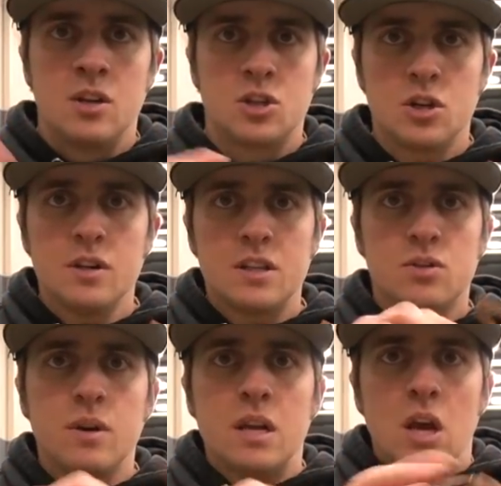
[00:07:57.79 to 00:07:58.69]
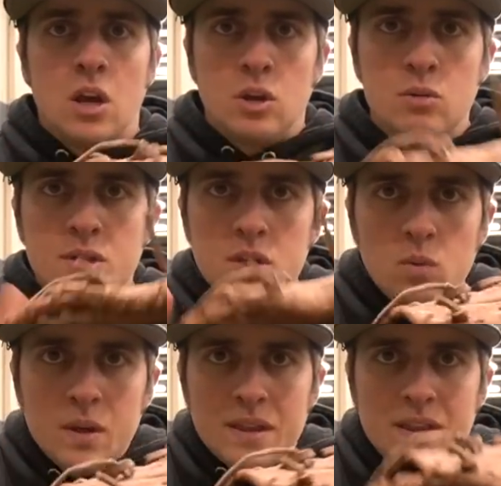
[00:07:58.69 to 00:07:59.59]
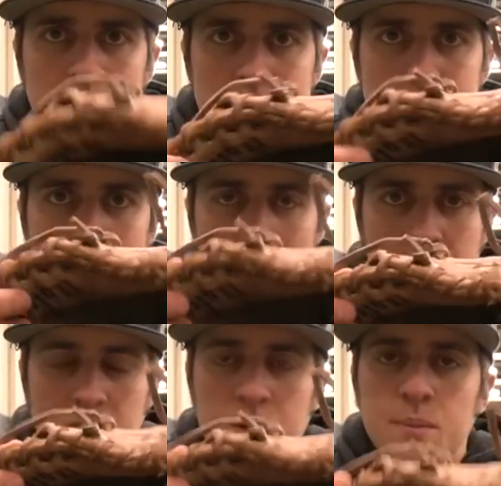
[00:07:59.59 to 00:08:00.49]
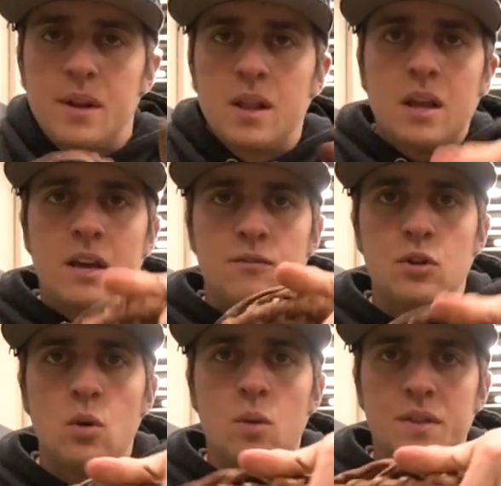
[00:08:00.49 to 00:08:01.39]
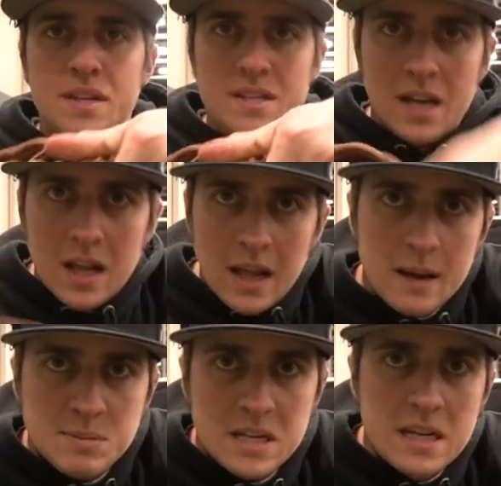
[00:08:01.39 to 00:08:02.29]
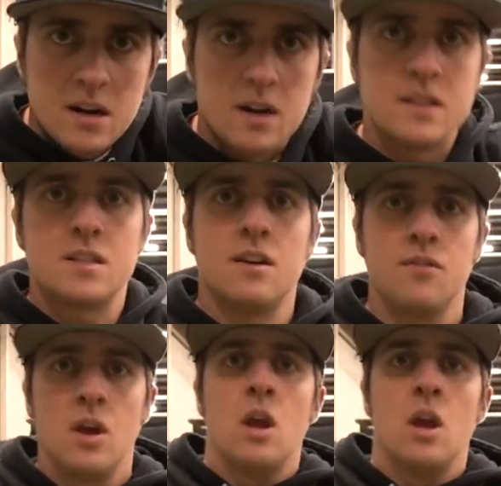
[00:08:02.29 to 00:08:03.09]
Sure, that's great. You still want this to have a little bit of life. You don't want this to collapse in on itself.